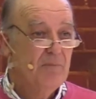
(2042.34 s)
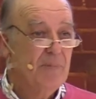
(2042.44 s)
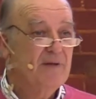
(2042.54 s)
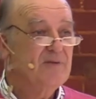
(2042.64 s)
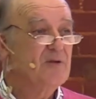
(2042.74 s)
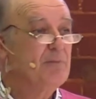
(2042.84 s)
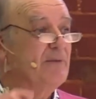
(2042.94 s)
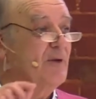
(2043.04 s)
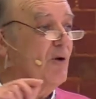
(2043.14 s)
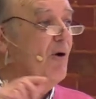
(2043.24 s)
But he says,
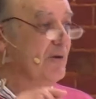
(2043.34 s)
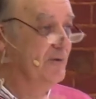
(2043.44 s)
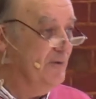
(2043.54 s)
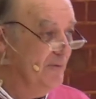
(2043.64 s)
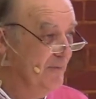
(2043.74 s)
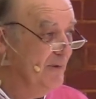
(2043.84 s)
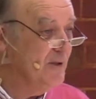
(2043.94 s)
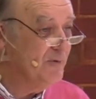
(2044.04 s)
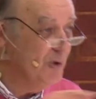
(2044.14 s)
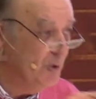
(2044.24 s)
but the cross
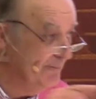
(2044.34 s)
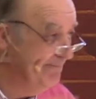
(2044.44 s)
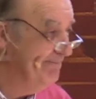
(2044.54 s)
is for you.